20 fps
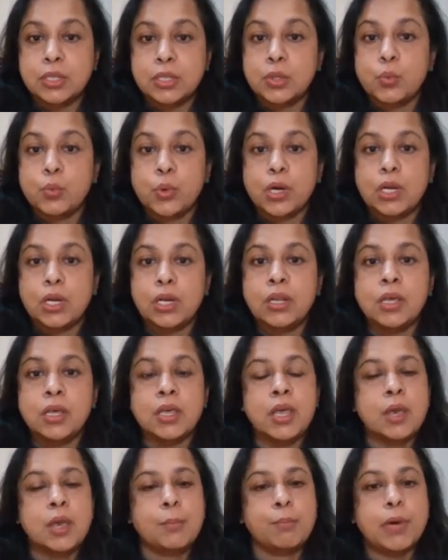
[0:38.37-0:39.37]
in the world
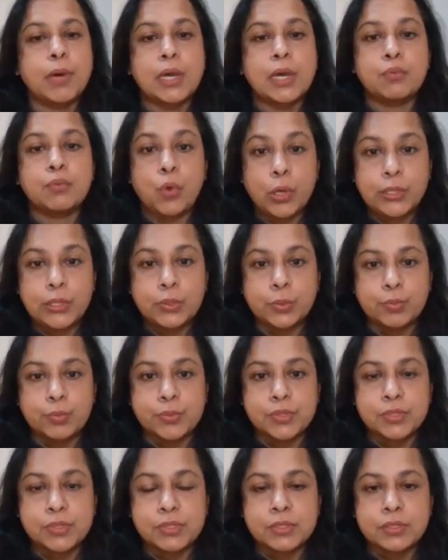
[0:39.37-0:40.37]
by
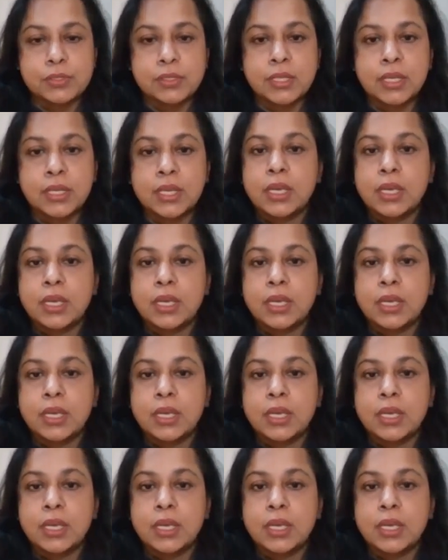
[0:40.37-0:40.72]
volumes.